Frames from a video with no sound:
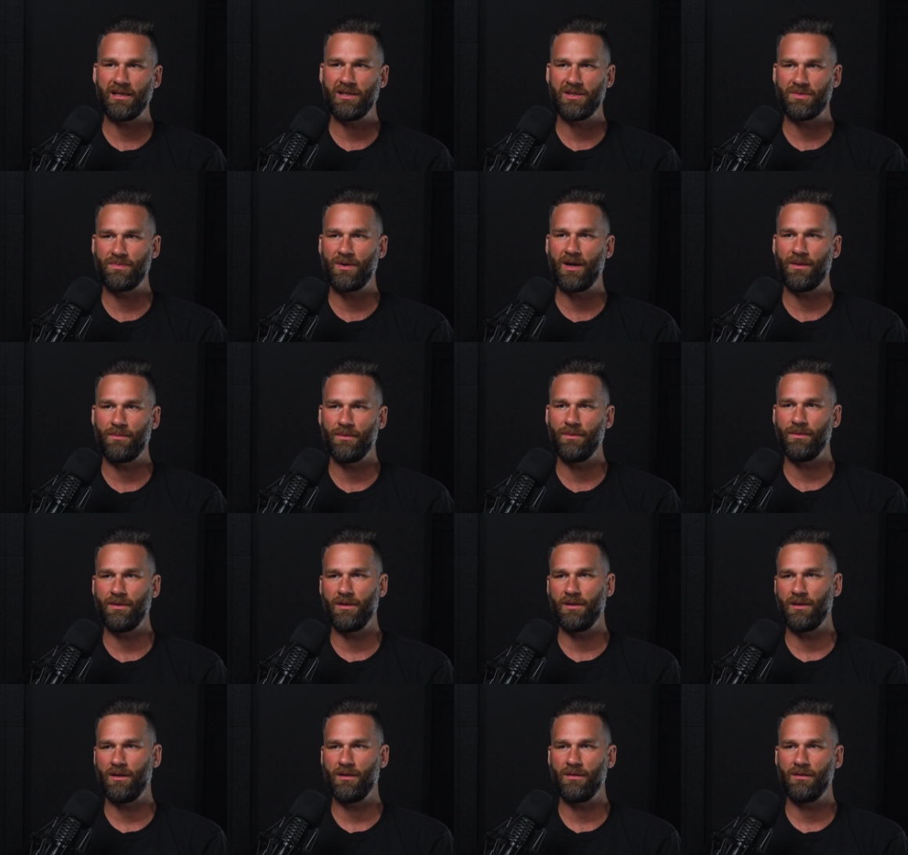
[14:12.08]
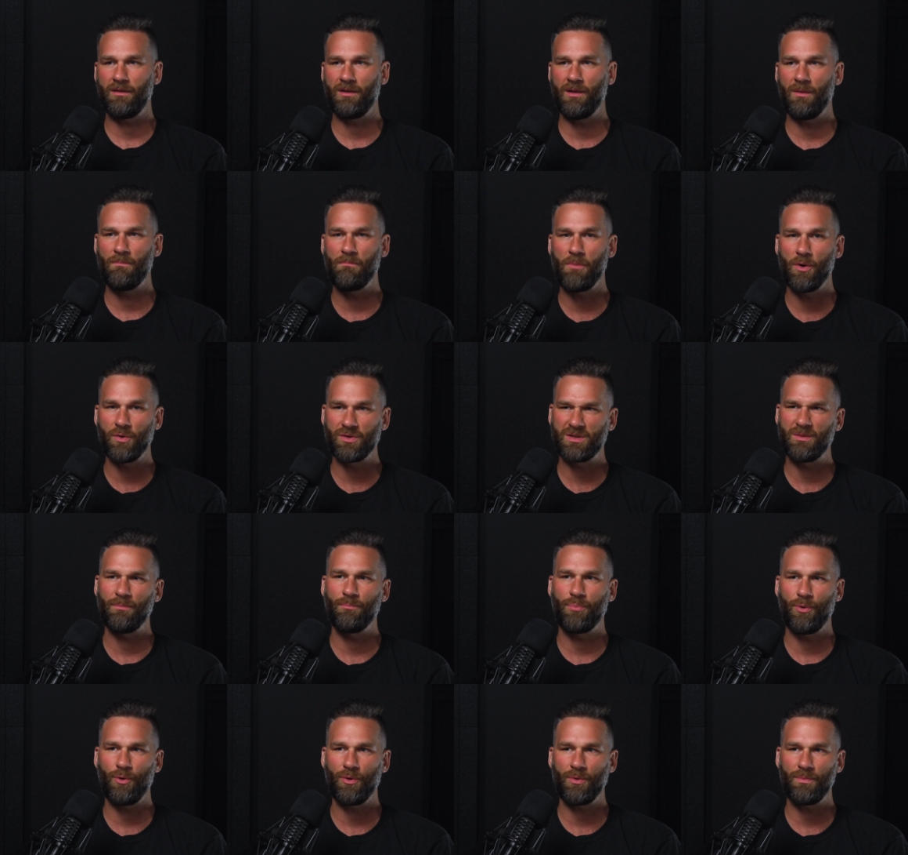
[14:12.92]
is probably the, the most
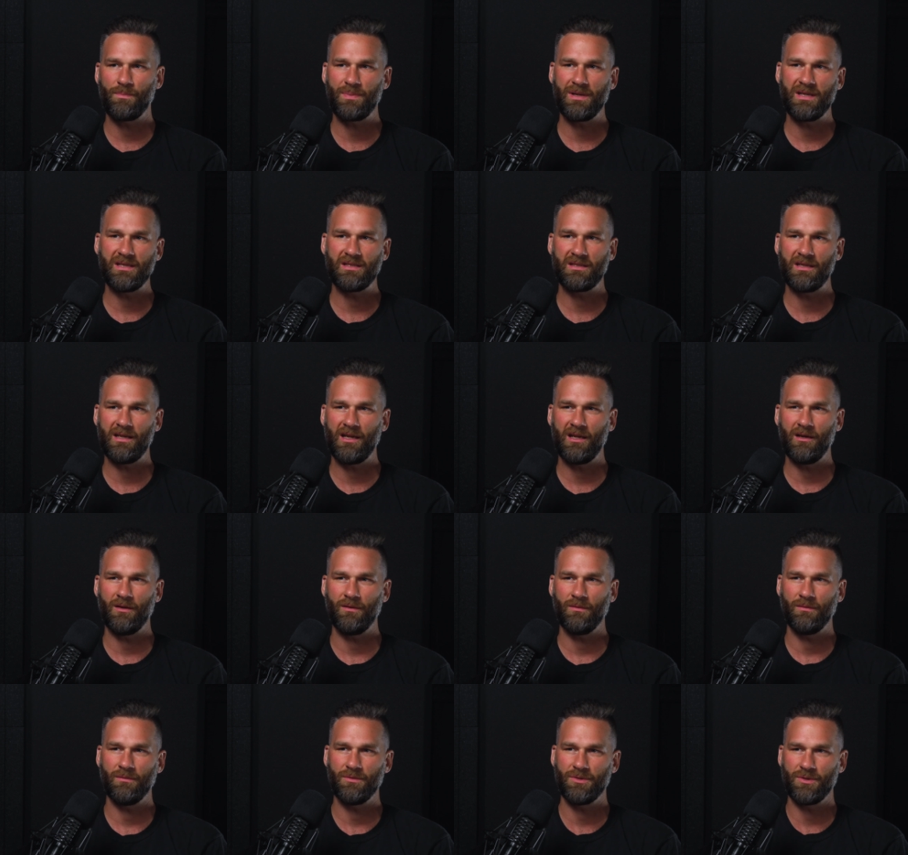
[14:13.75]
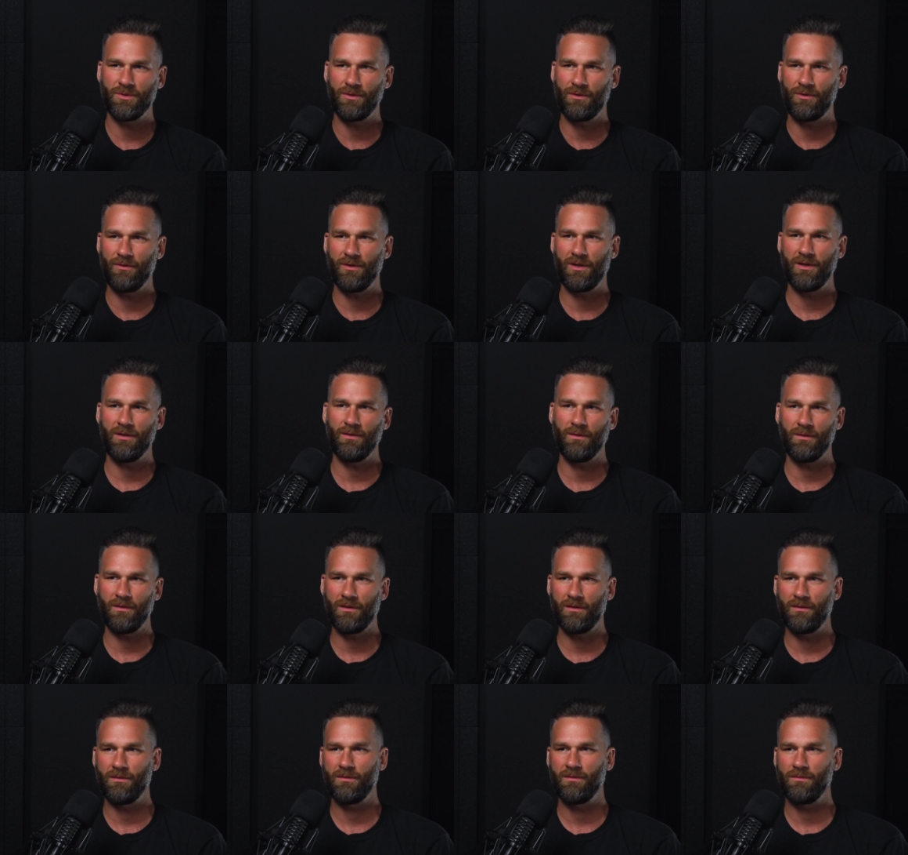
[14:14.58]
important piece to nail. Would you agree
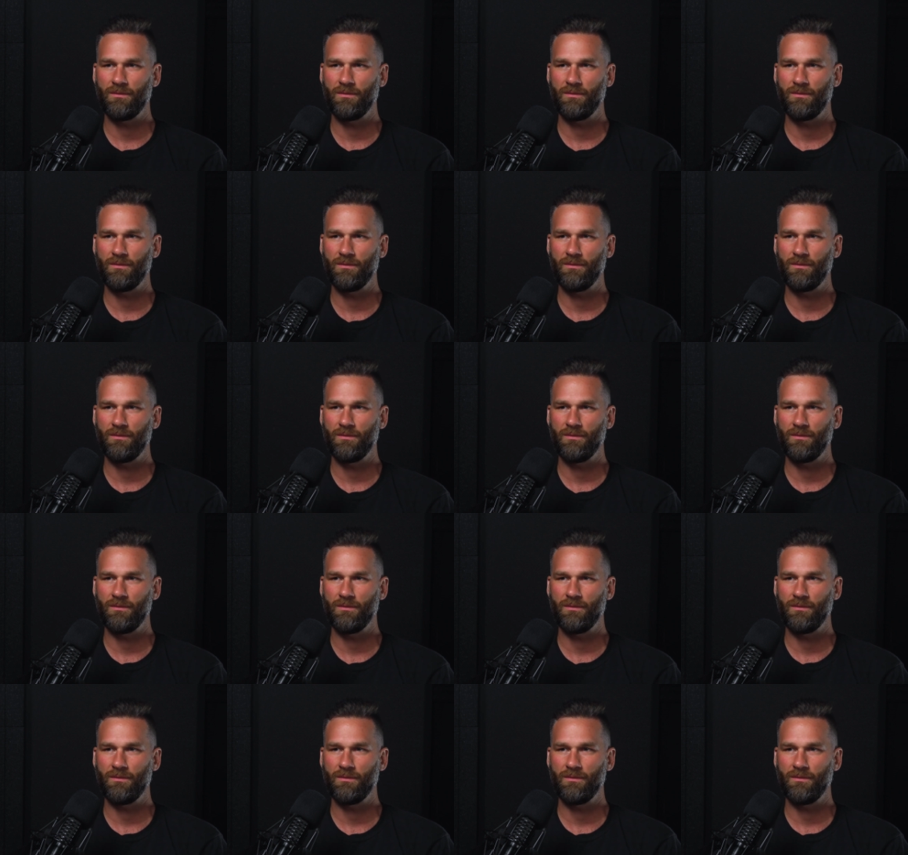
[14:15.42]
or?